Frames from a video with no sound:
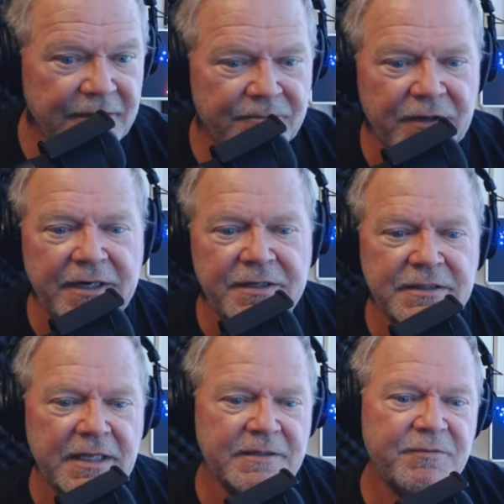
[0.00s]
the prayers
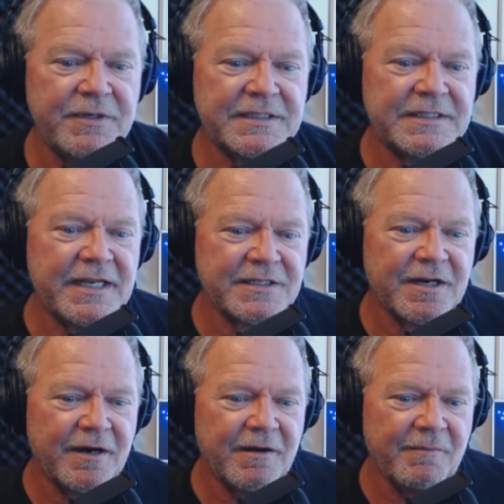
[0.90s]
that the priest says
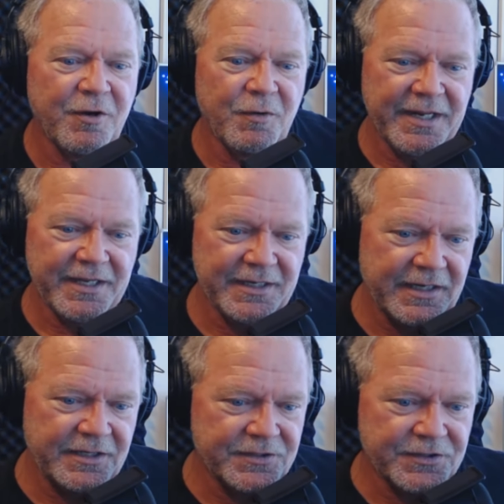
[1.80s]
are, are poetic in
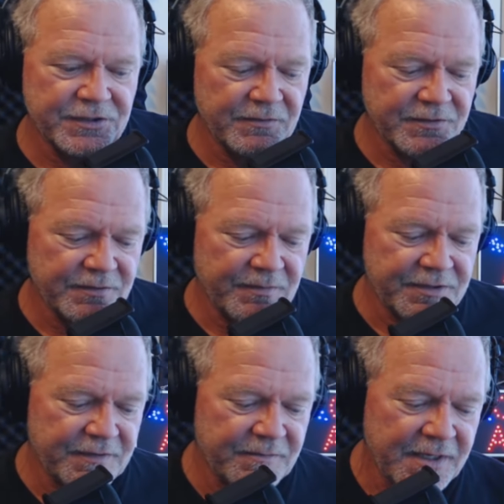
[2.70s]
nature. So so
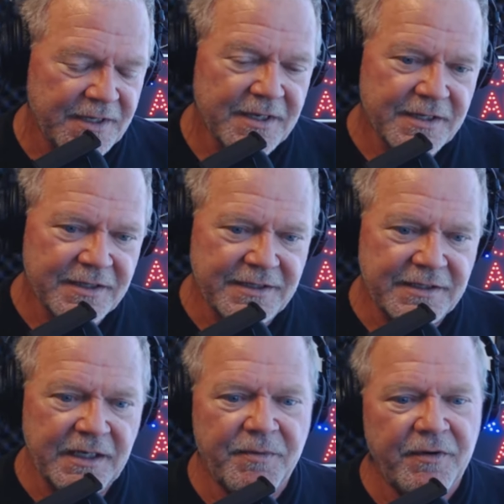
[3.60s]
much of them, the
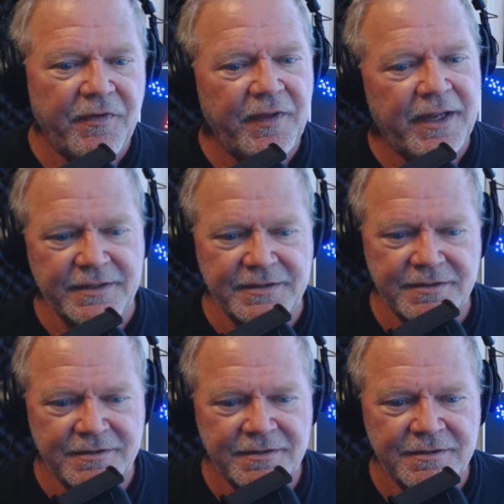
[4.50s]
deeper
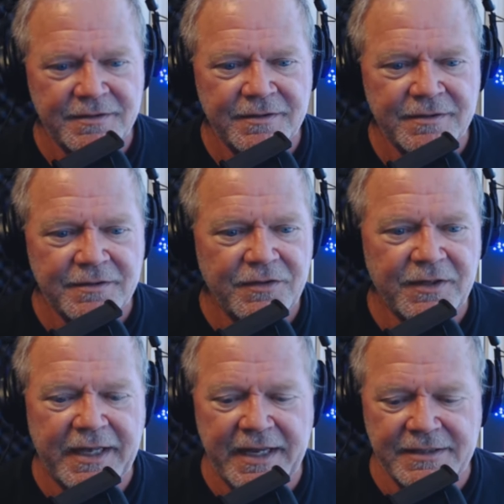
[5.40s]
things, you
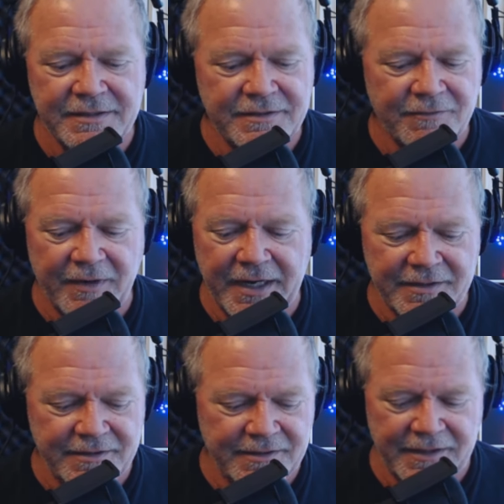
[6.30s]
can't write
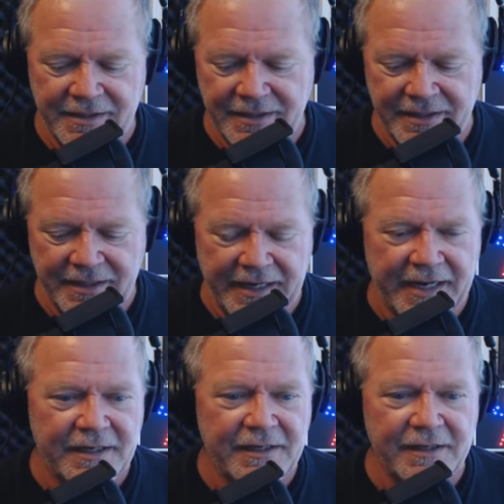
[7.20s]
an, an
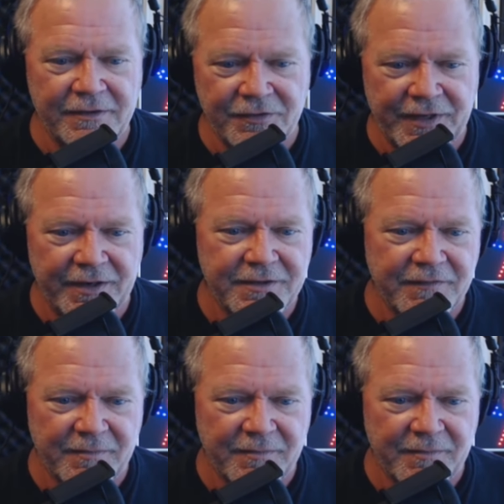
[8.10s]
analytical narrative